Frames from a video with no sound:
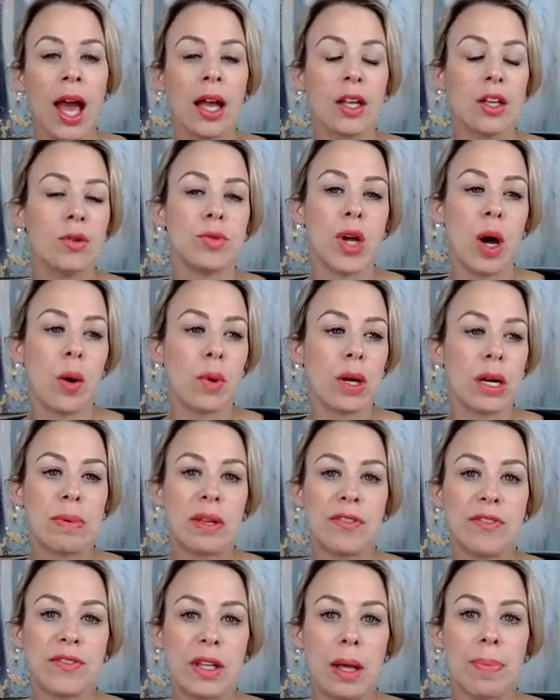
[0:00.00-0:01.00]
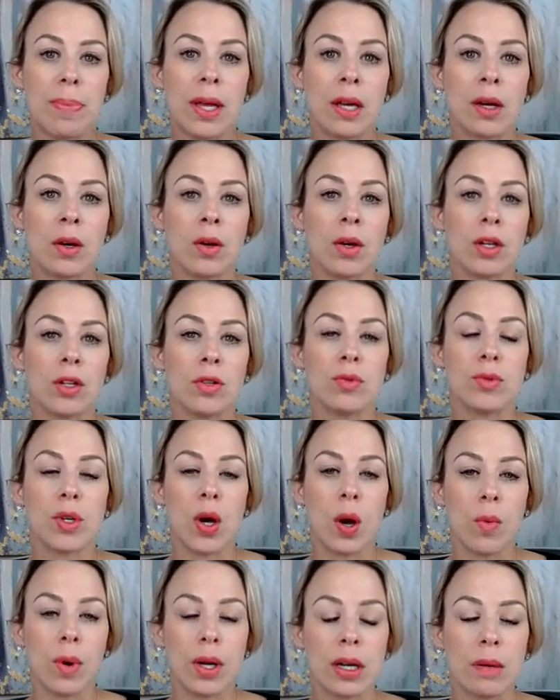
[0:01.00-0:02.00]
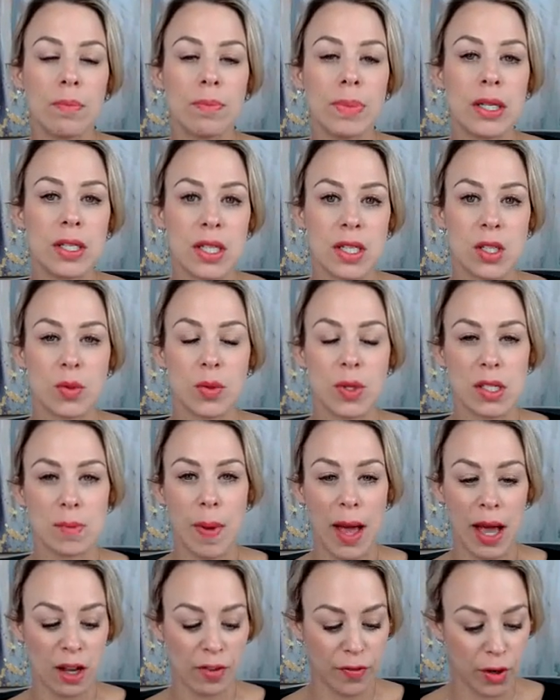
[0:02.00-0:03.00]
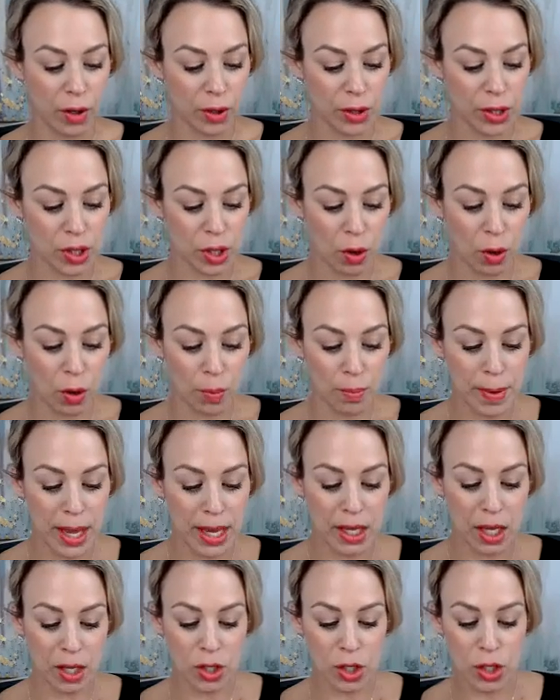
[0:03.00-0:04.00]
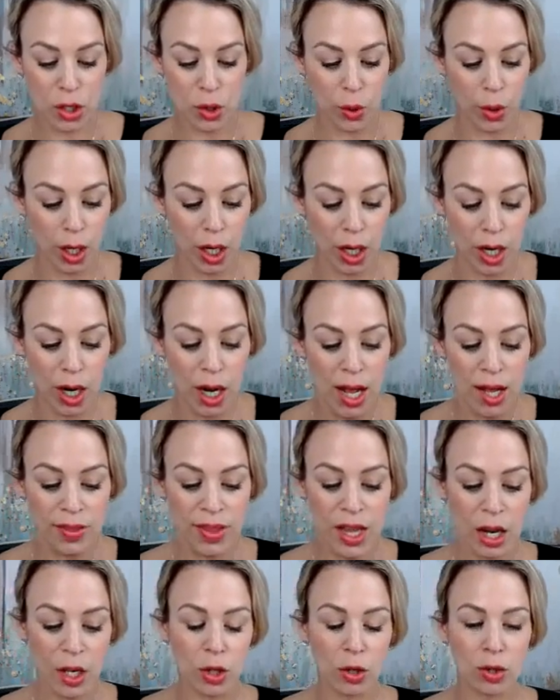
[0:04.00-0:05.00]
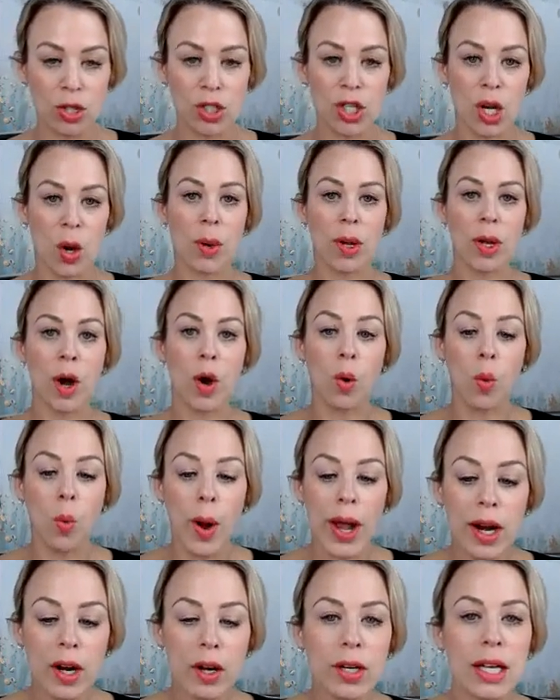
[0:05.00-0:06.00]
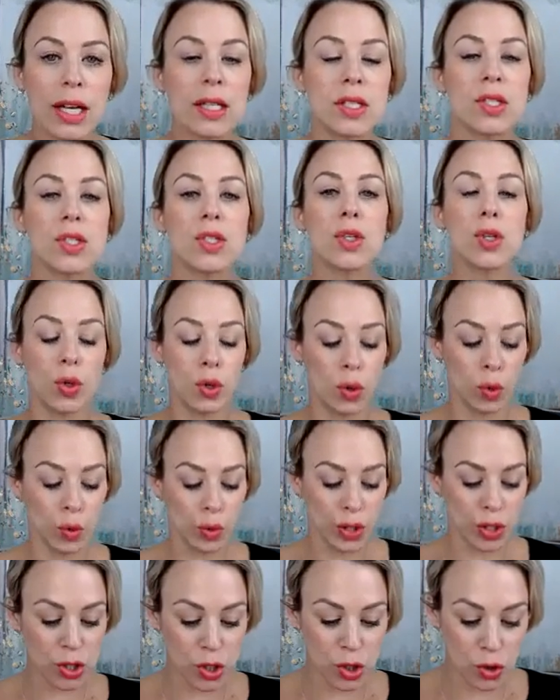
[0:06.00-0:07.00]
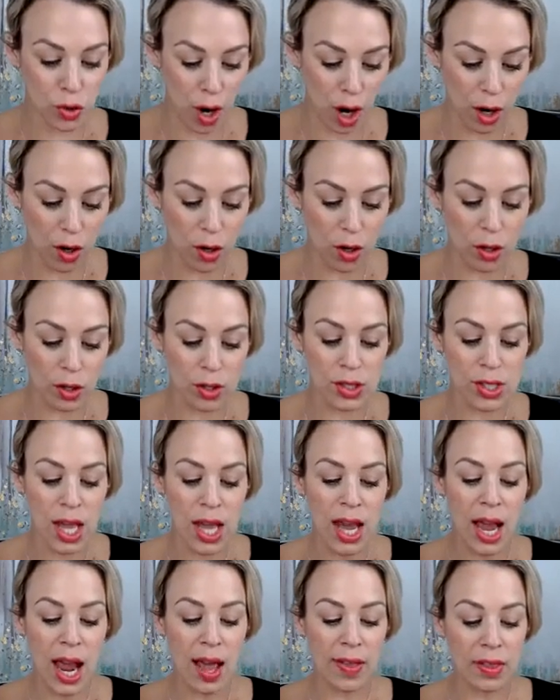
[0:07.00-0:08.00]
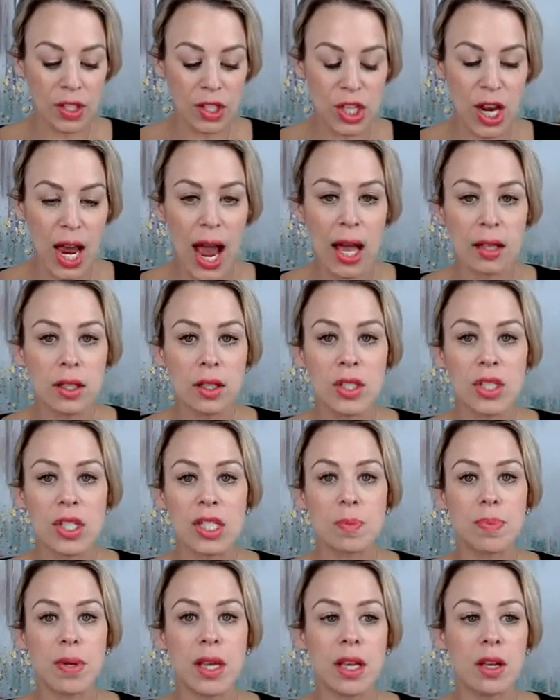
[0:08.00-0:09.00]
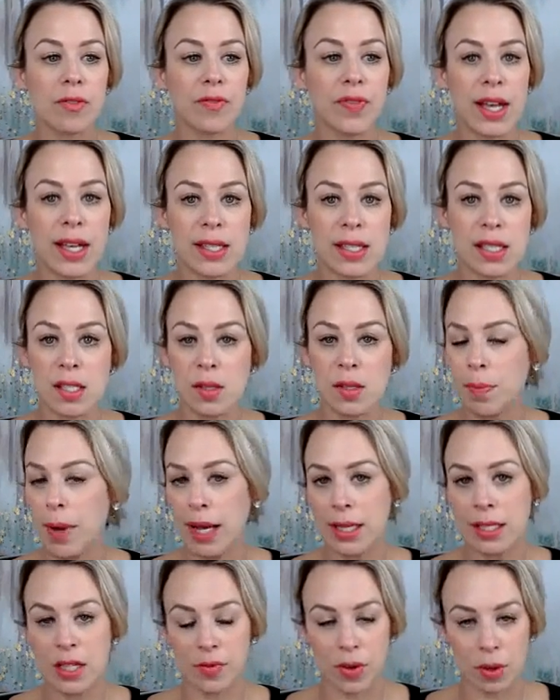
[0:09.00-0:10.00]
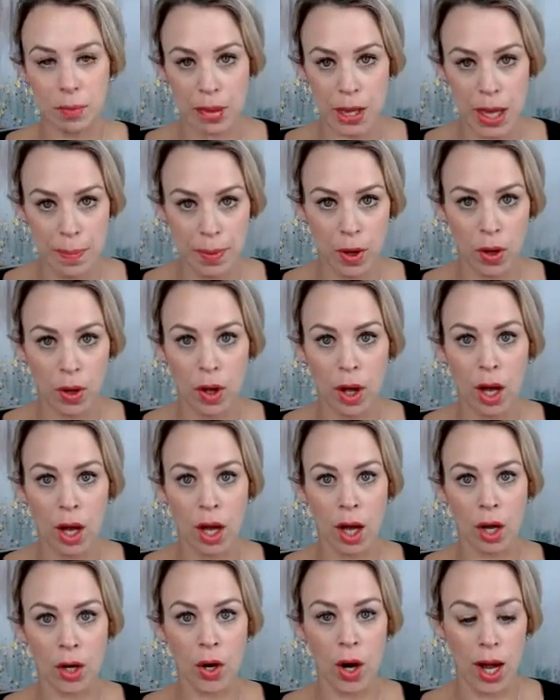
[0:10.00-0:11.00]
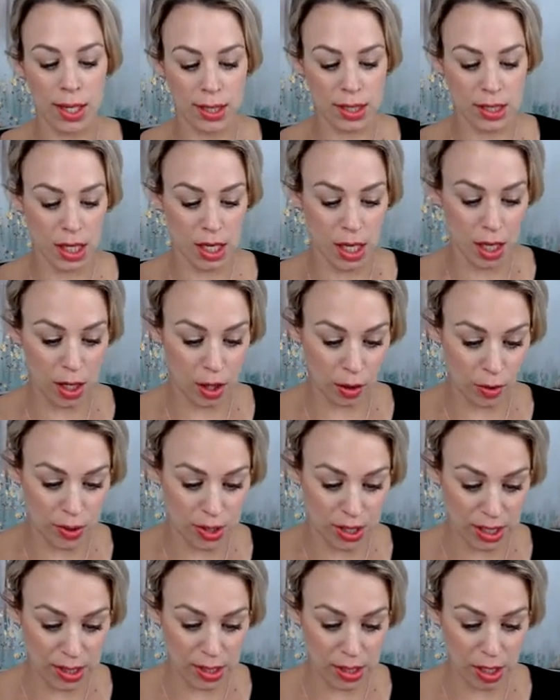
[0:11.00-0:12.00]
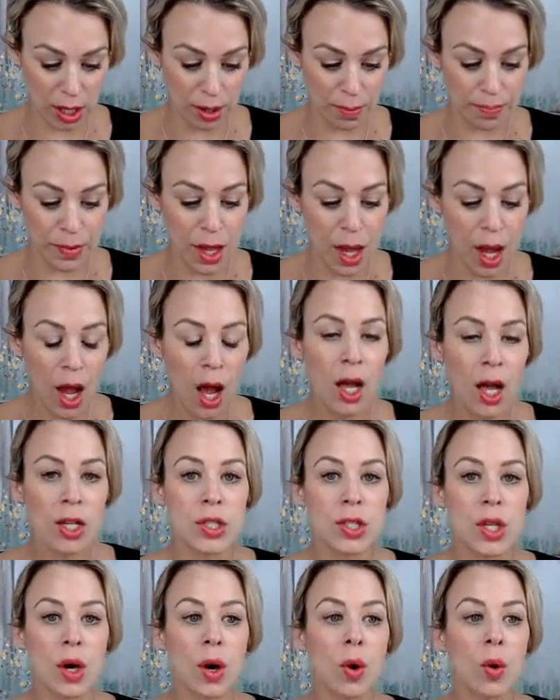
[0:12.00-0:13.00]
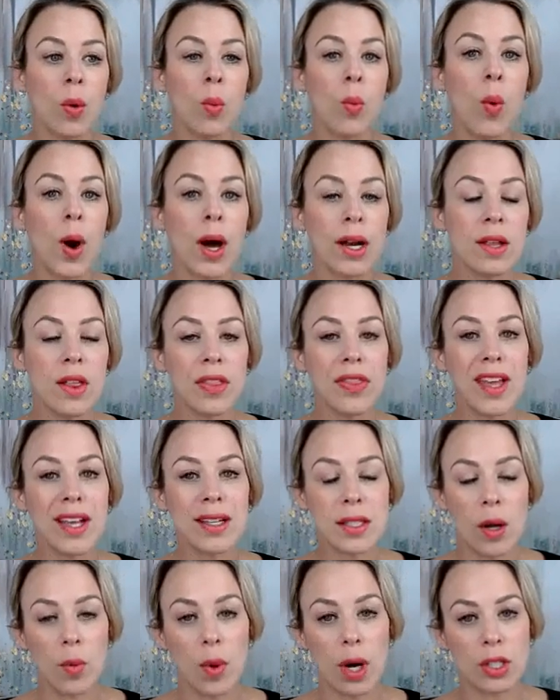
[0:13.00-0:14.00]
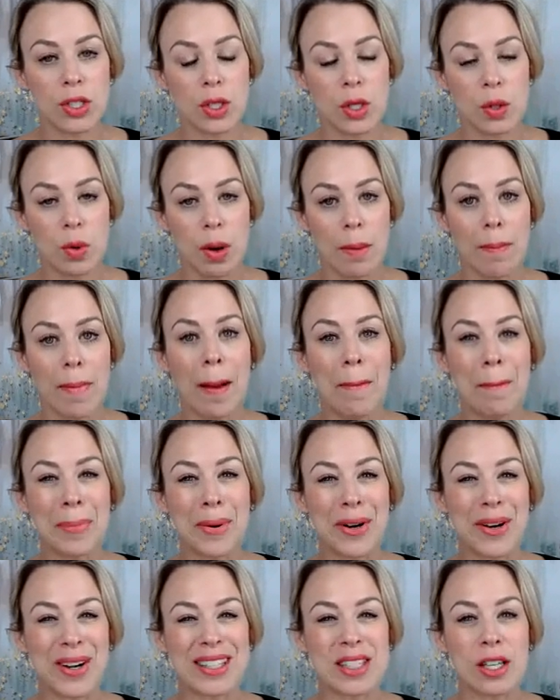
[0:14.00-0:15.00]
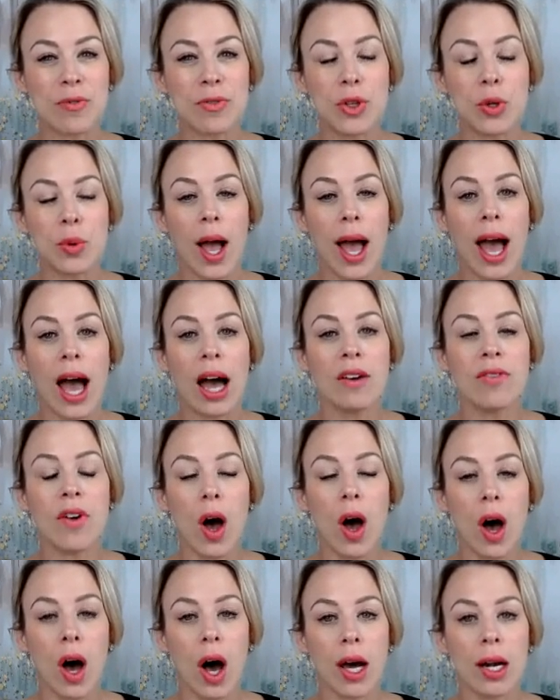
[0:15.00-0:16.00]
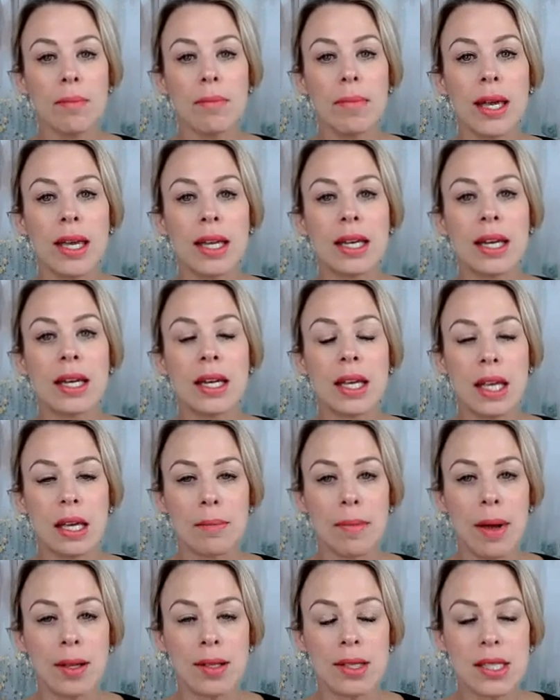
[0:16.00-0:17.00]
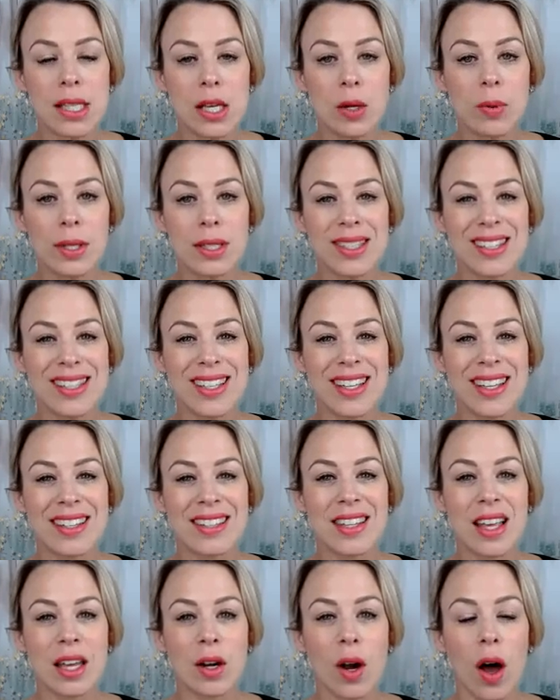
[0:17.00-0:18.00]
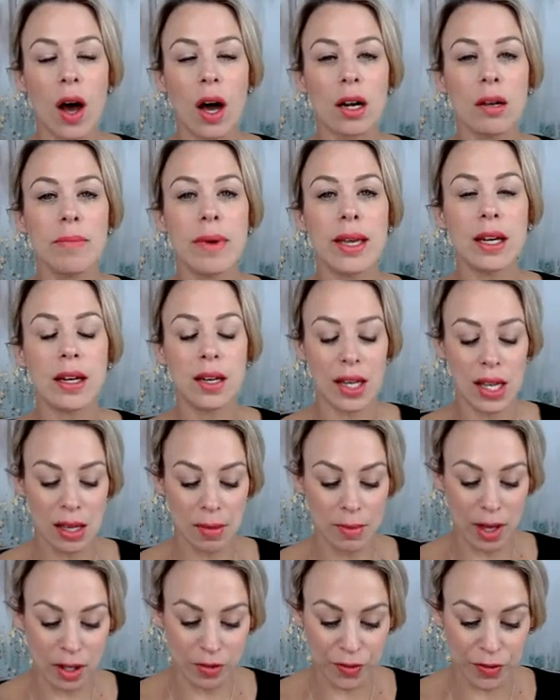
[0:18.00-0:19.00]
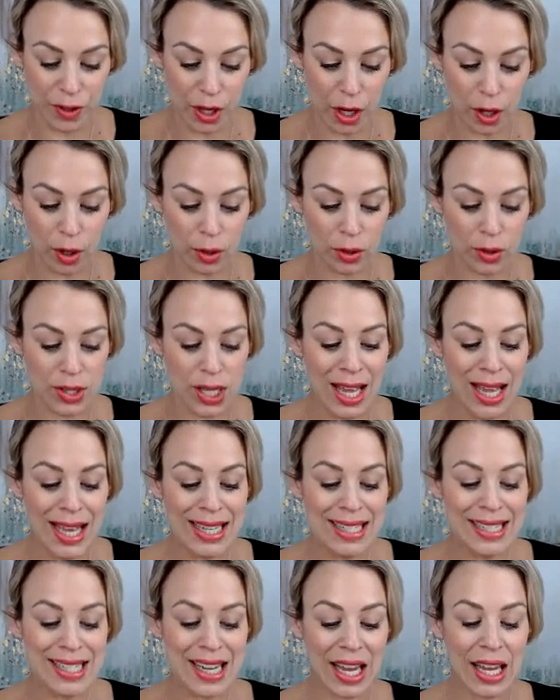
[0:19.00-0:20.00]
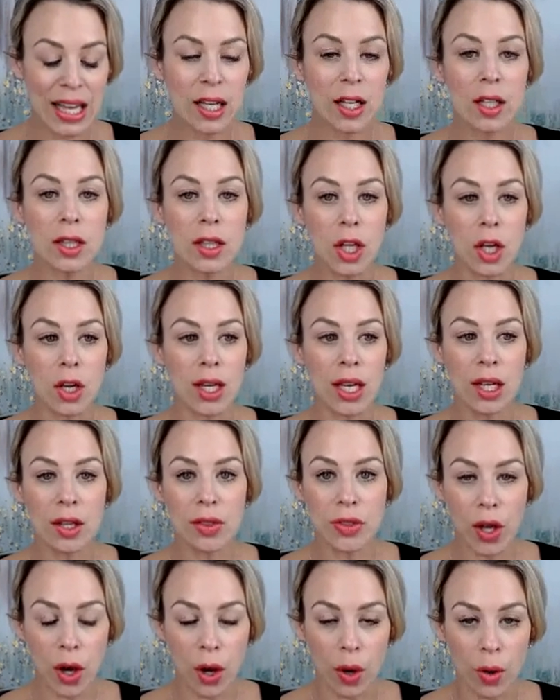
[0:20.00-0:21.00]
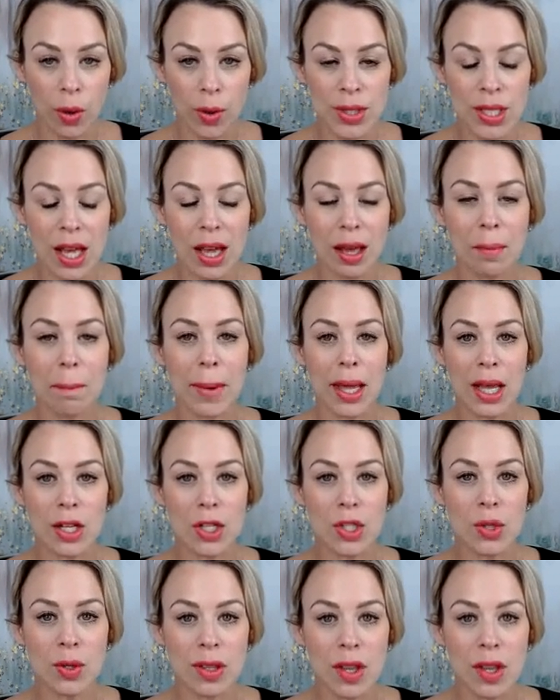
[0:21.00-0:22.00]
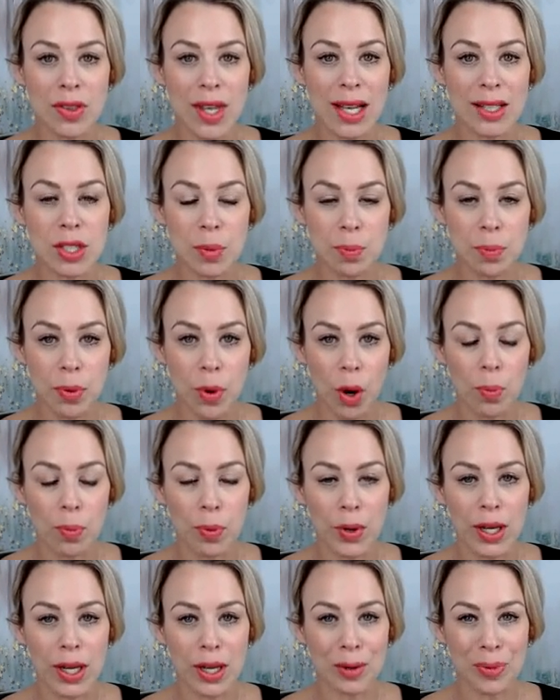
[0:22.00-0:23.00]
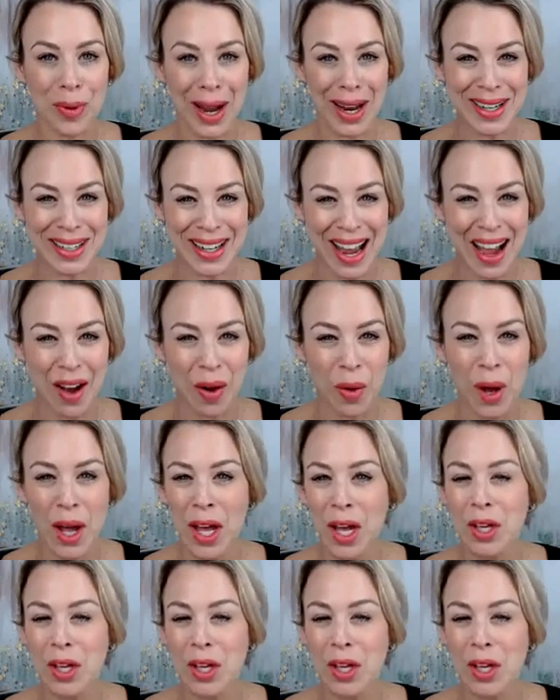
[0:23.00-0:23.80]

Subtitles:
You don't want to be flippant and you don't want to be disrespectful. So making sure that you're showing awareness to the struggles and the challenges being faced by different people across the ecosystem. So one of the things I want you to remember is if you have automated email sequences and automated email flows, take a look at those and make sure that that's appropriate right now.